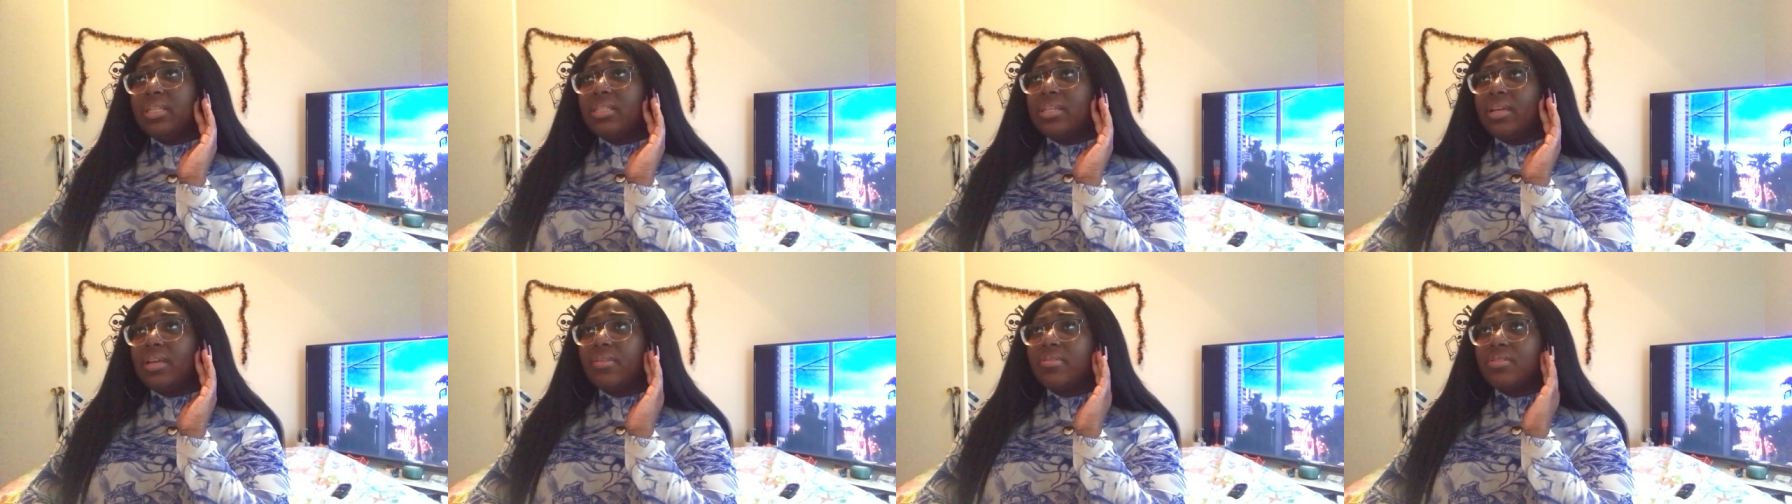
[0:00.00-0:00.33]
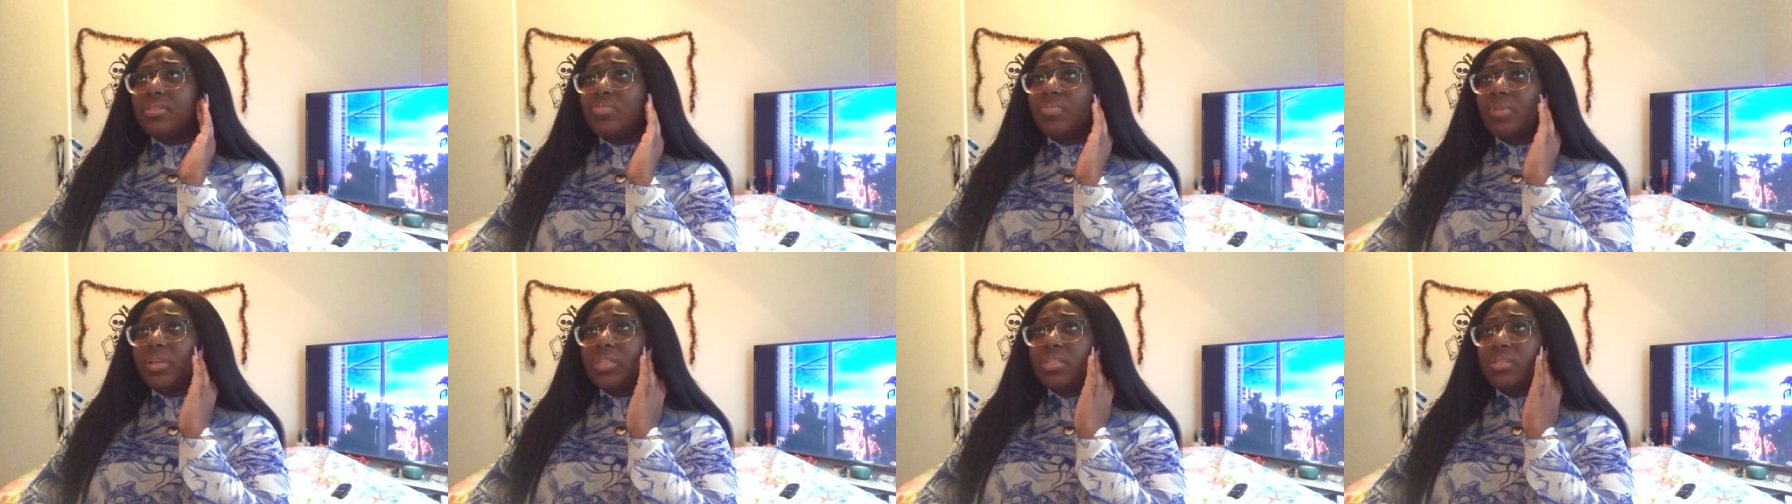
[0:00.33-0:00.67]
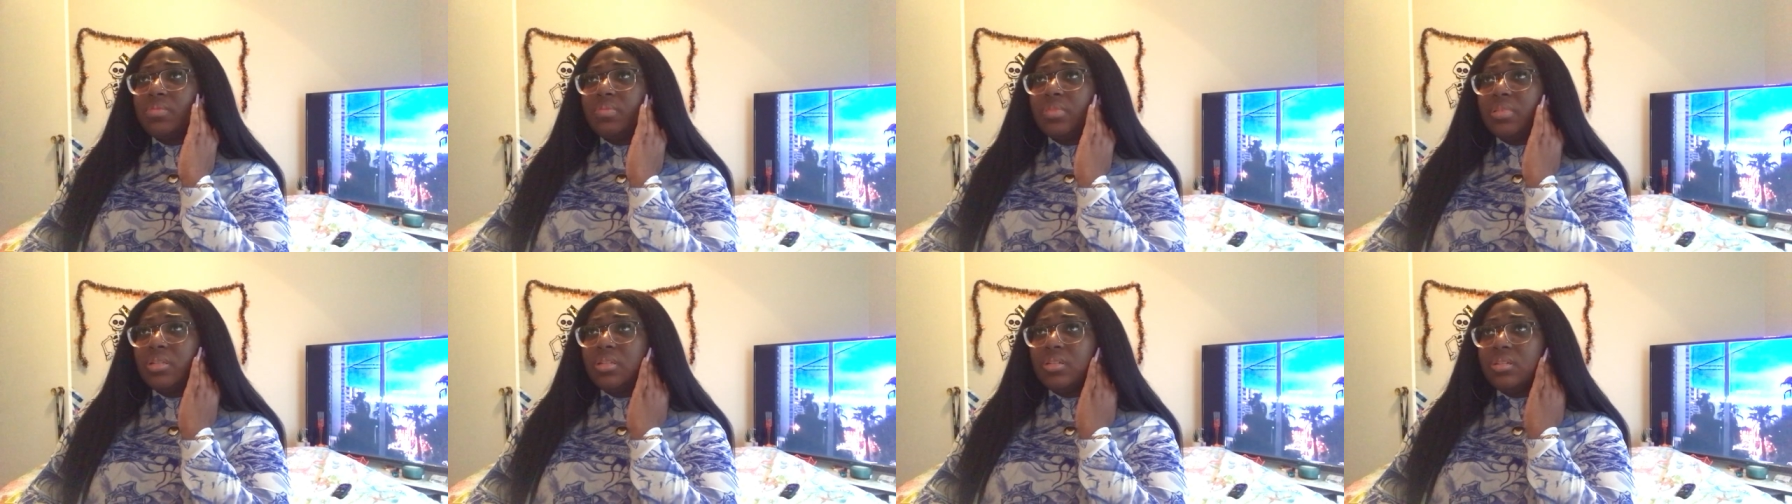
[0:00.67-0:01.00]
take
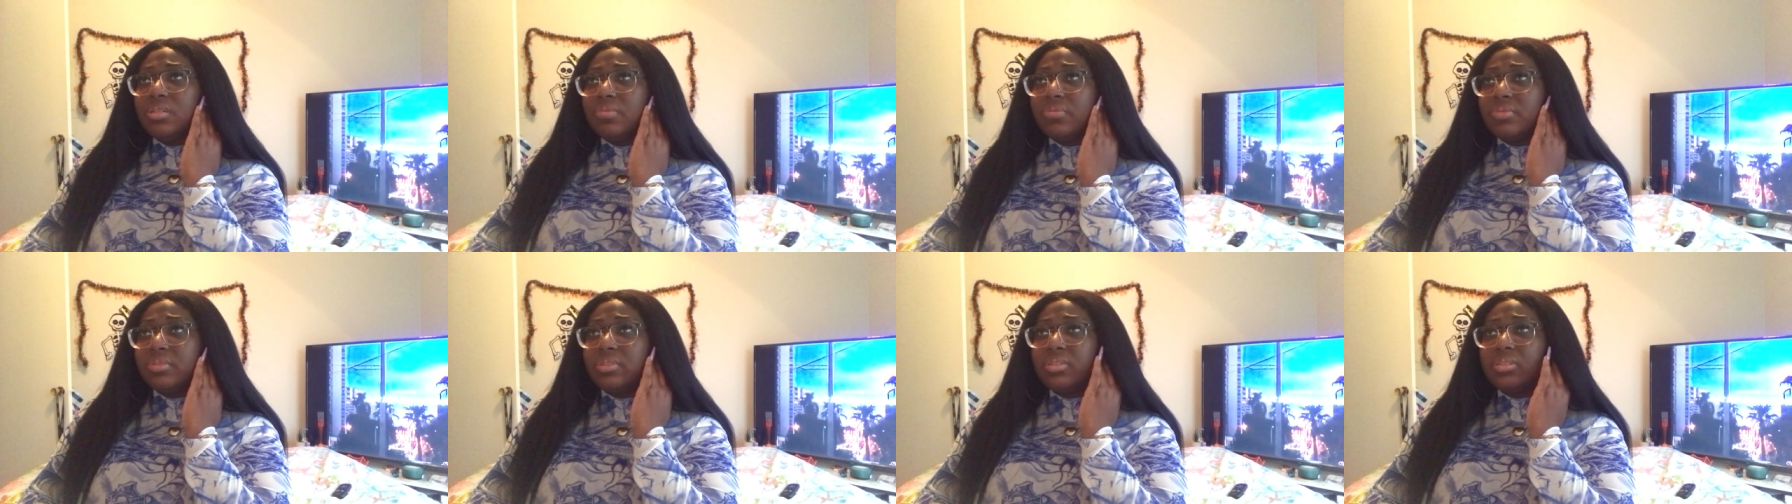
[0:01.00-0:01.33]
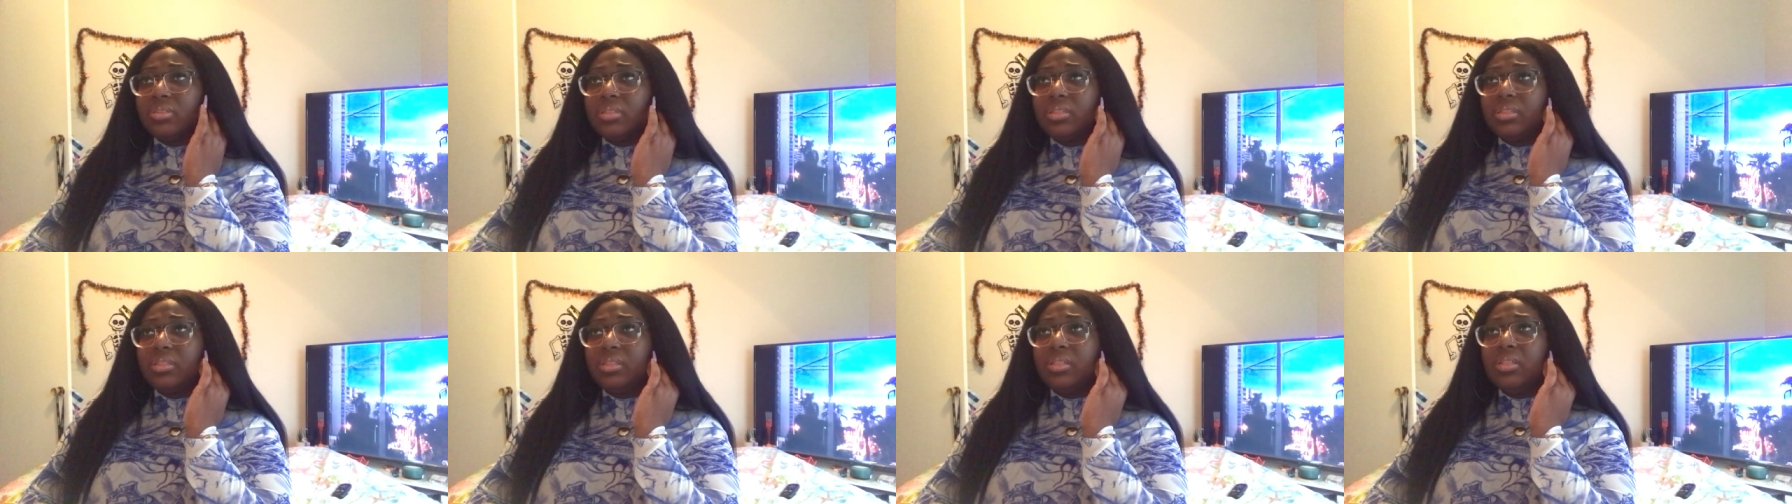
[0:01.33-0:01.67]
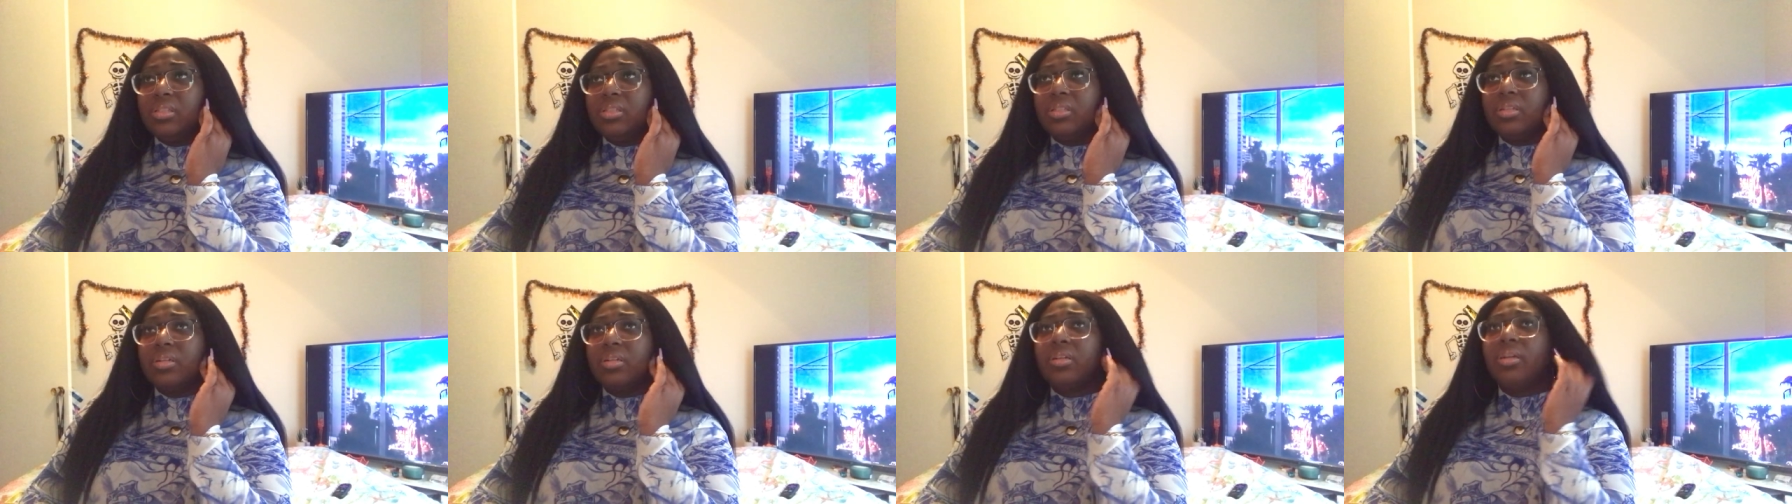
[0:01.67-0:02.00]
responsibility for shit
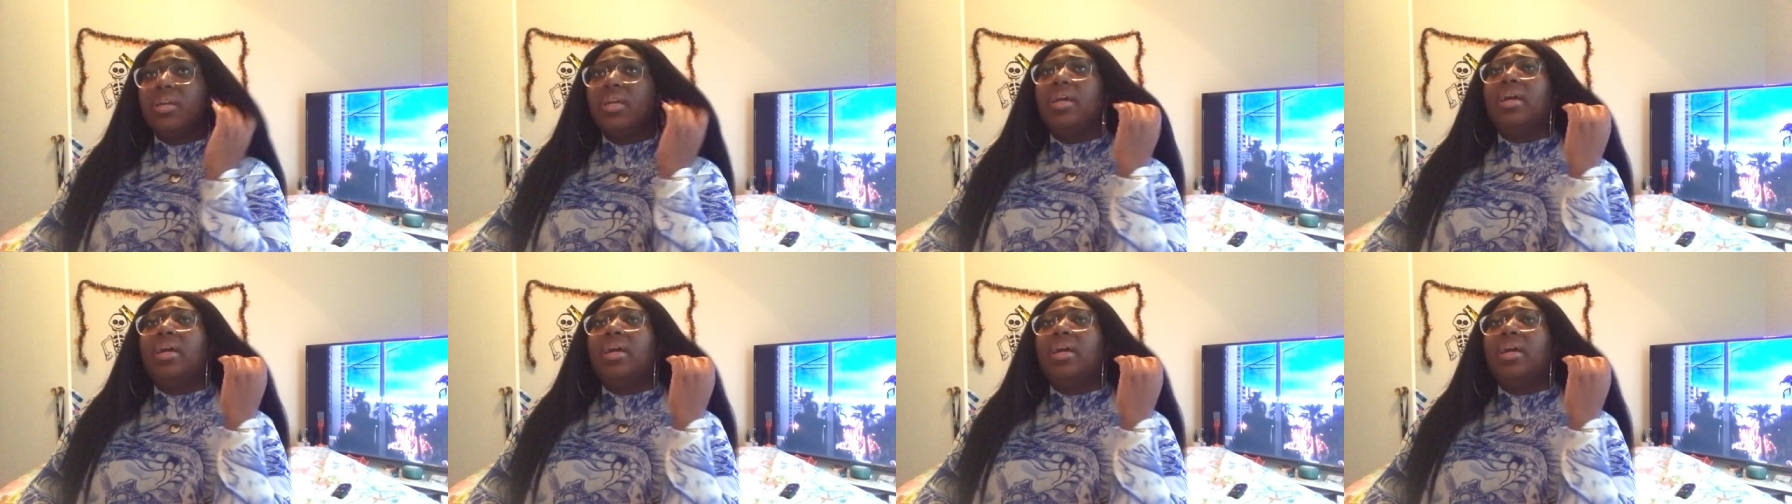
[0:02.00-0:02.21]
either.